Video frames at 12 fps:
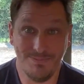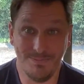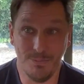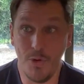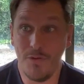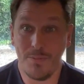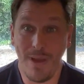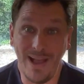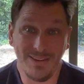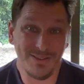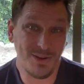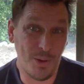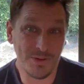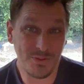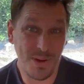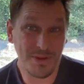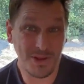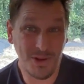moving past always
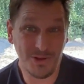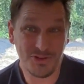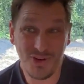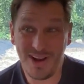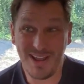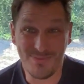rubbing culture on it.